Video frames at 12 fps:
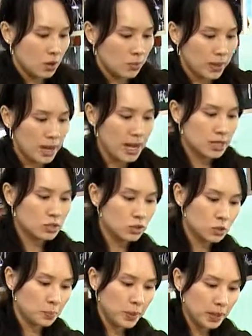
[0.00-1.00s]
We ask you
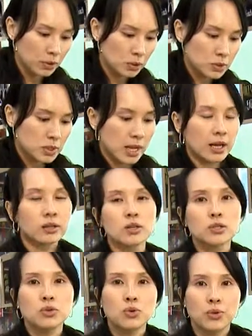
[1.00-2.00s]
to pick those that are
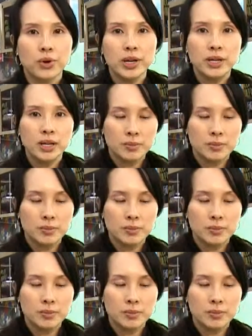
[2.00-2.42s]
not so green